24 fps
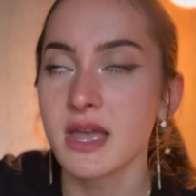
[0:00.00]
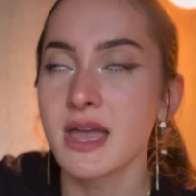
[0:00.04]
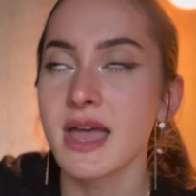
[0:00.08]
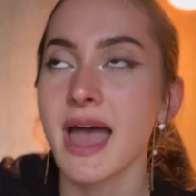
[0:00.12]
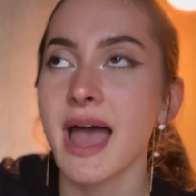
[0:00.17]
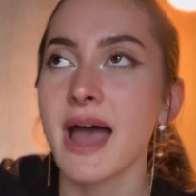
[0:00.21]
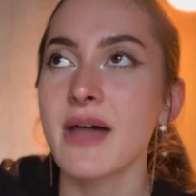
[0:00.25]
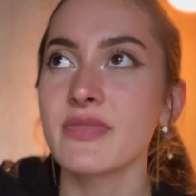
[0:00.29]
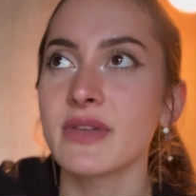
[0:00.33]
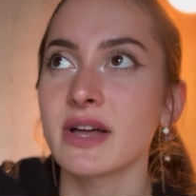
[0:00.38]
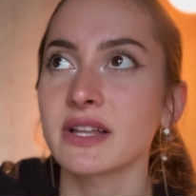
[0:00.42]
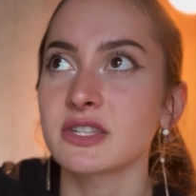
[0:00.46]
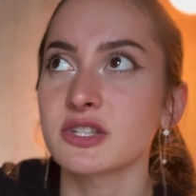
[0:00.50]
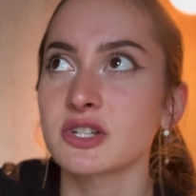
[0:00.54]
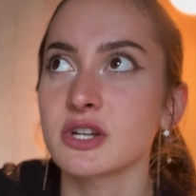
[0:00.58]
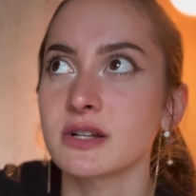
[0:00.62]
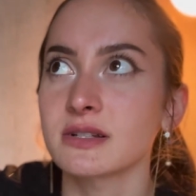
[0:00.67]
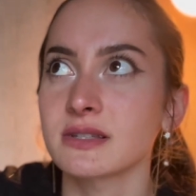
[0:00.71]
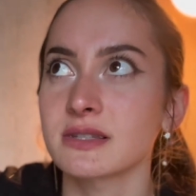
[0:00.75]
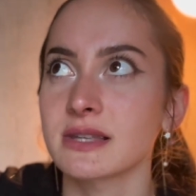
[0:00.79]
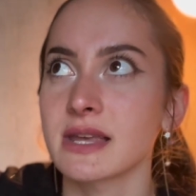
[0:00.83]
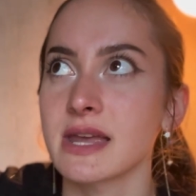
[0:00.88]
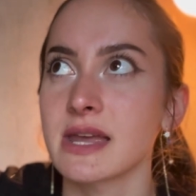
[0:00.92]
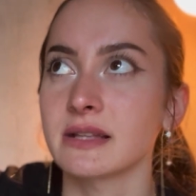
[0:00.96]
And that's not
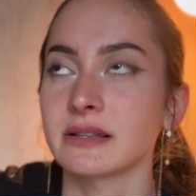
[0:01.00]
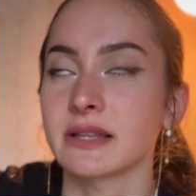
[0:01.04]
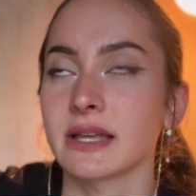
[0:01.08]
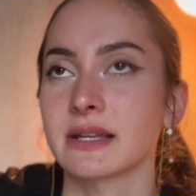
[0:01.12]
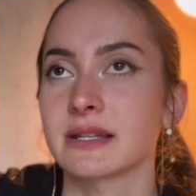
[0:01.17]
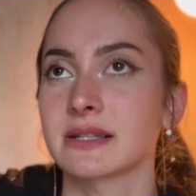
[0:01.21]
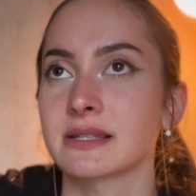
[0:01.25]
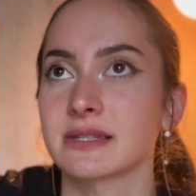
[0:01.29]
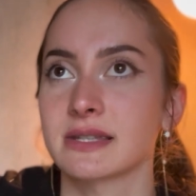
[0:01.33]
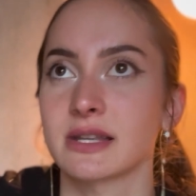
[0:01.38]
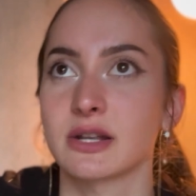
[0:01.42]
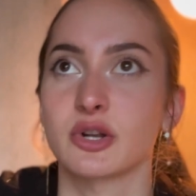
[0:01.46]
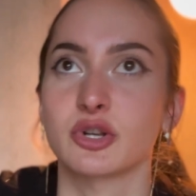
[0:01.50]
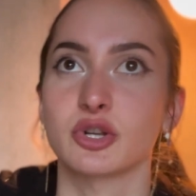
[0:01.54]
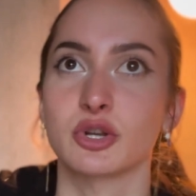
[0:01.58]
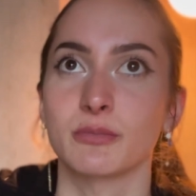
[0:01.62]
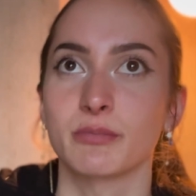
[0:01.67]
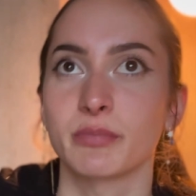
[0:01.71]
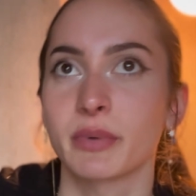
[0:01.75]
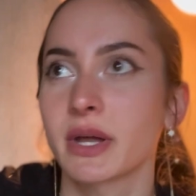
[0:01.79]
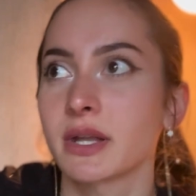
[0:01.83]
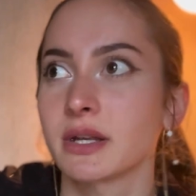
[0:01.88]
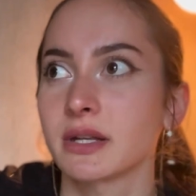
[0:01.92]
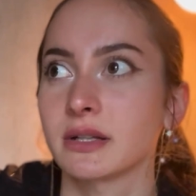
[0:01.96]
saying like sit on your
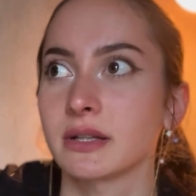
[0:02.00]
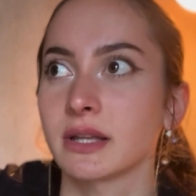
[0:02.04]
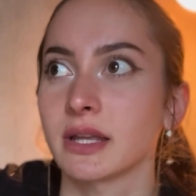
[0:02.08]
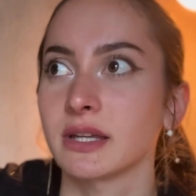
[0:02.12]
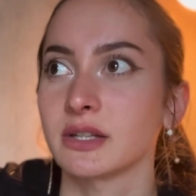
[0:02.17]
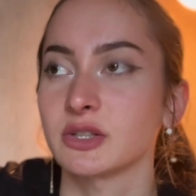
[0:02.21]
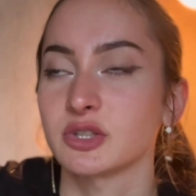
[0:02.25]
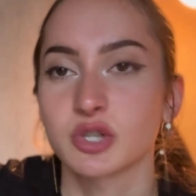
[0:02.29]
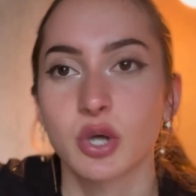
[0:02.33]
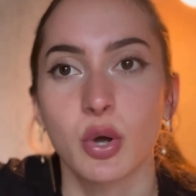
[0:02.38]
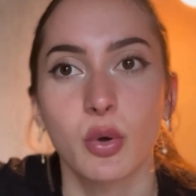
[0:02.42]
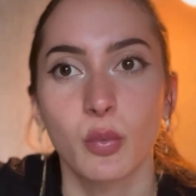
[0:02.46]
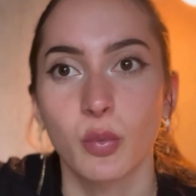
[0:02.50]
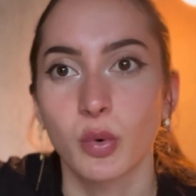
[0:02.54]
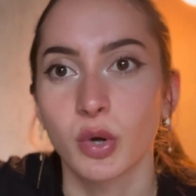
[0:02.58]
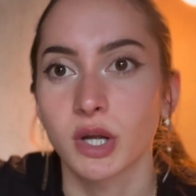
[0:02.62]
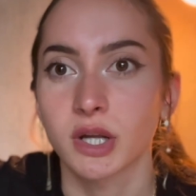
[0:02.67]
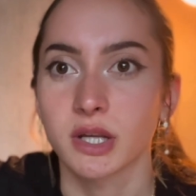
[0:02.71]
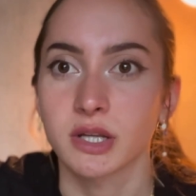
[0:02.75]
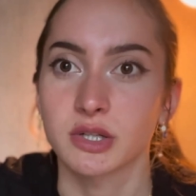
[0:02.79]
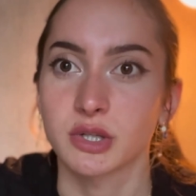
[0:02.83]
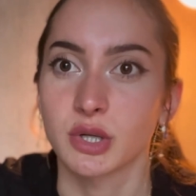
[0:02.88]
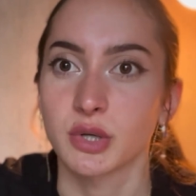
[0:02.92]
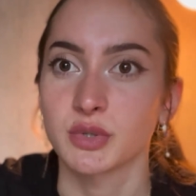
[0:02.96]
butt and like don't work
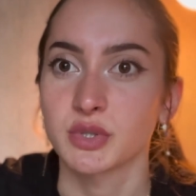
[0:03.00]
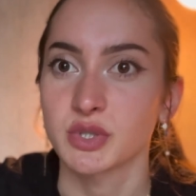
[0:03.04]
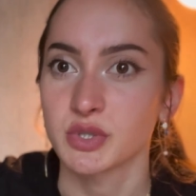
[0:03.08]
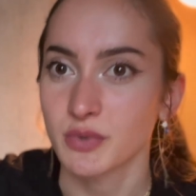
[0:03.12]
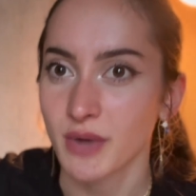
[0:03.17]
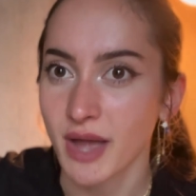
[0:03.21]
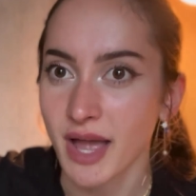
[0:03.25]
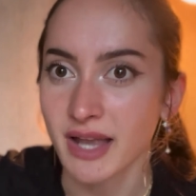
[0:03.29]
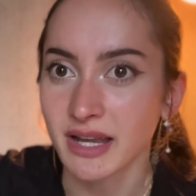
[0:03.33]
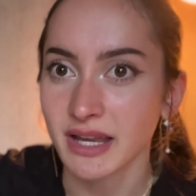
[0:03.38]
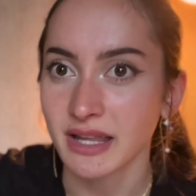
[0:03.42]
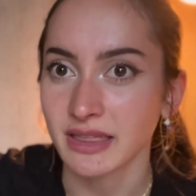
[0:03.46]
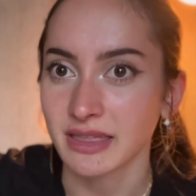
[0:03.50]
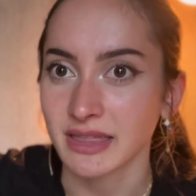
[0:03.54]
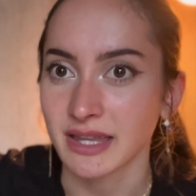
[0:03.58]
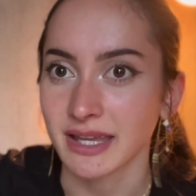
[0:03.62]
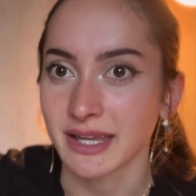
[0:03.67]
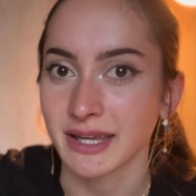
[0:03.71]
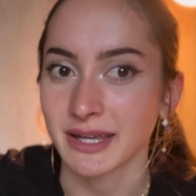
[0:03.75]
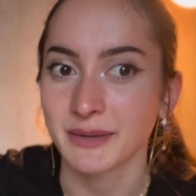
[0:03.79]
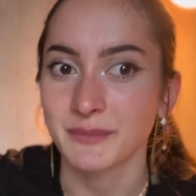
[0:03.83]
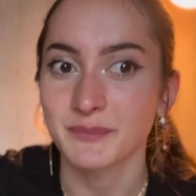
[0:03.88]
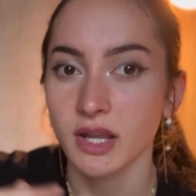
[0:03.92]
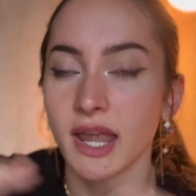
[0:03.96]
and don't do
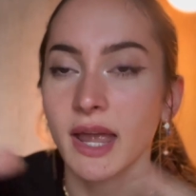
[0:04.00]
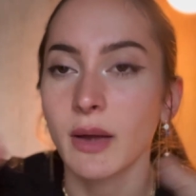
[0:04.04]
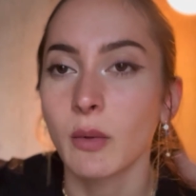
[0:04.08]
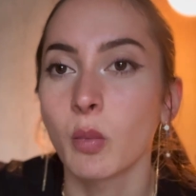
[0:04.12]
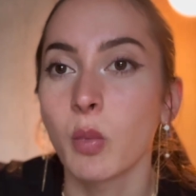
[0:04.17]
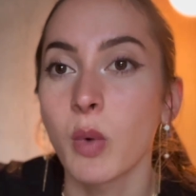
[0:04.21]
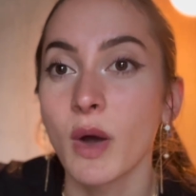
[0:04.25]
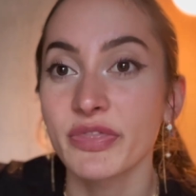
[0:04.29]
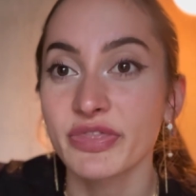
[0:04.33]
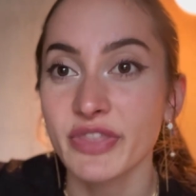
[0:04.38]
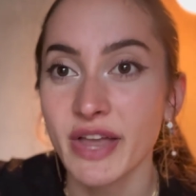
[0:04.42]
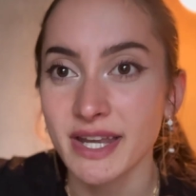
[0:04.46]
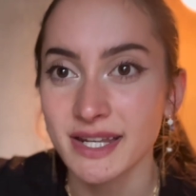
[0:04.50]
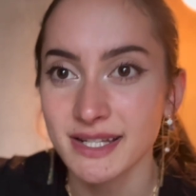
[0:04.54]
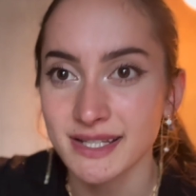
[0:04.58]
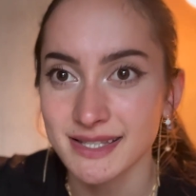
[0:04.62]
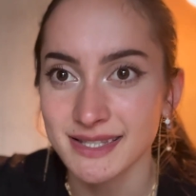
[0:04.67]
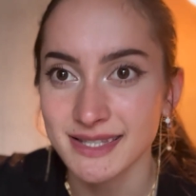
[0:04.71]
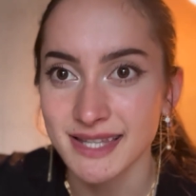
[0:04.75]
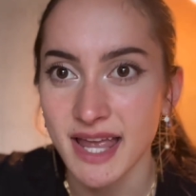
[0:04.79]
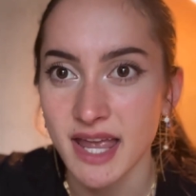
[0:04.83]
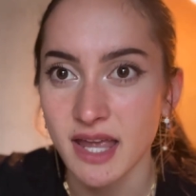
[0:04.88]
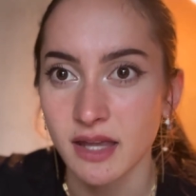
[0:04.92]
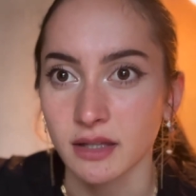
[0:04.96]
anything. What that is
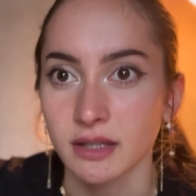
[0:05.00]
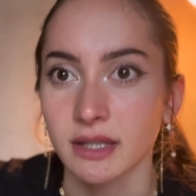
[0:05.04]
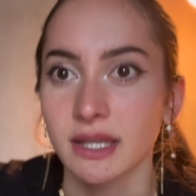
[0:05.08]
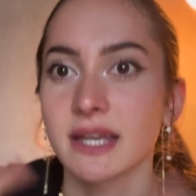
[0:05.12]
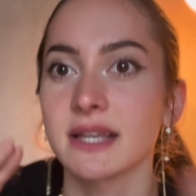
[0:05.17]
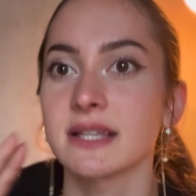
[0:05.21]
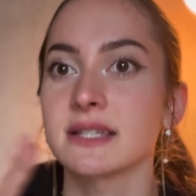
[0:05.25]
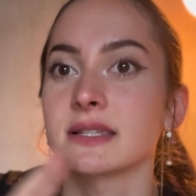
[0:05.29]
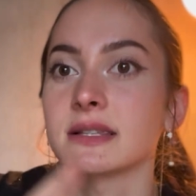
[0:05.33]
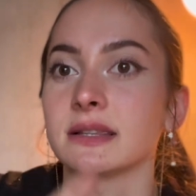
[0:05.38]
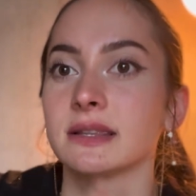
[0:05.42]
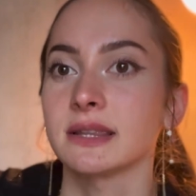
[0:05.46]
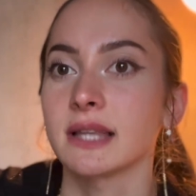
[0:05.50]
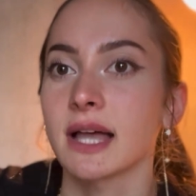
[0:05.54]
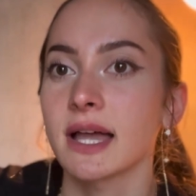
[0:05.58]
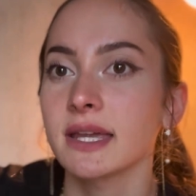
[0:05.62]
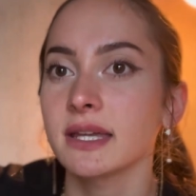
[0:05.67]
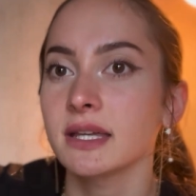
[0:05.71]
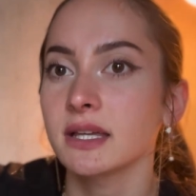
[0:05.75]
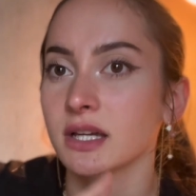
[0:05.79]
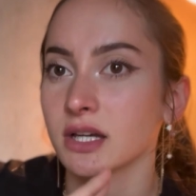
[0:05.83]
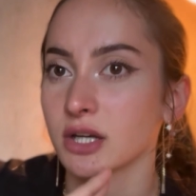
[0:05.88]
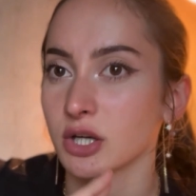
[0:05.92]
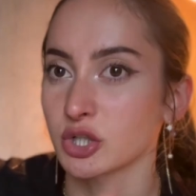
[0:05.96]
saying is
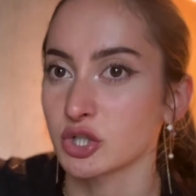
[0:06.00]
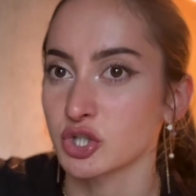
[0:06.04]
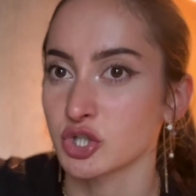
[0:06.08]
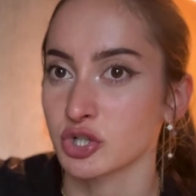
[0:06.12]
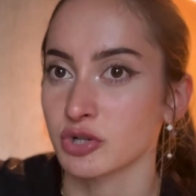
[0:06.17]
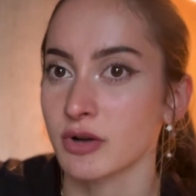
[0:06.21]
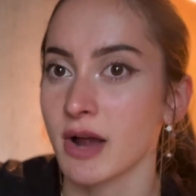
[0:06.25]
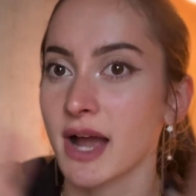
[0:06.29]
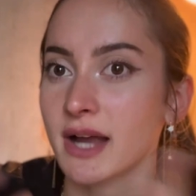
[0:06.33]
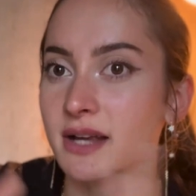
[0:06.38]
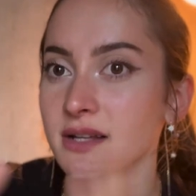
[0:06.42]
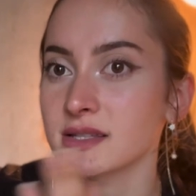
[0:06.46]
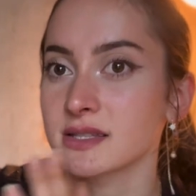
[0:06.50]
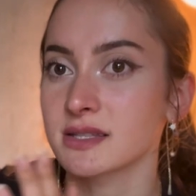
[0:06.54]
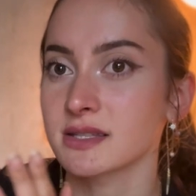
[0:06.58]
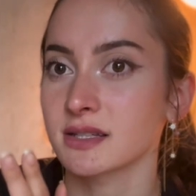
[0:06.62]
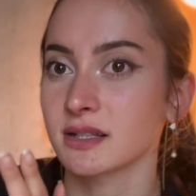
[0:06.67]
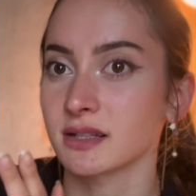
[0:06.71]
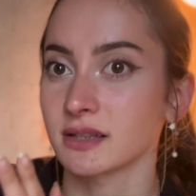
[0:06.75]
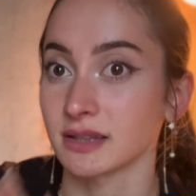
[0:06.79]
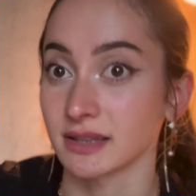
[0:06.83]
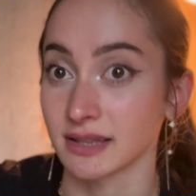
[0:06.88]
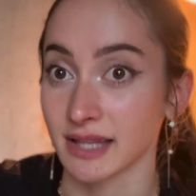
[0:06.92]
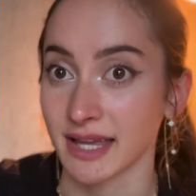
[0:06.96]
like attracts
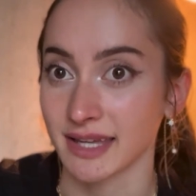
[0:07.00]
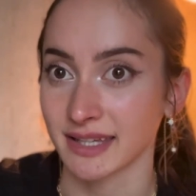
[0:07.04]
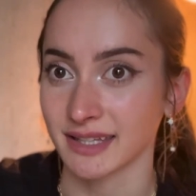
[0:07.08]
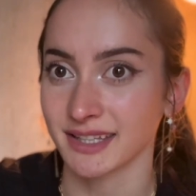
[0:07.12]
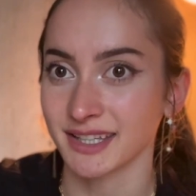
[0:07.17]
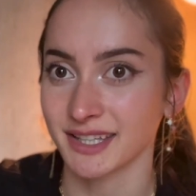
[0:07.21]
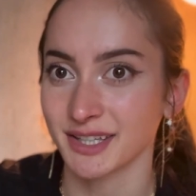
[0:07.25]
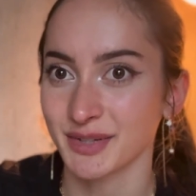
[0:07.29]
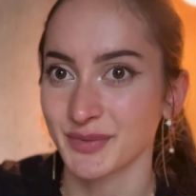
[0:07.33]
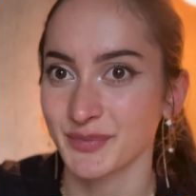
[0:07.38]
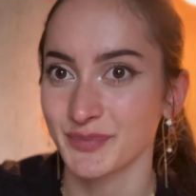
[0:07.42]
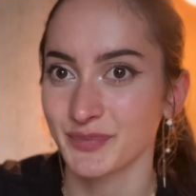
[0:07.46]
like.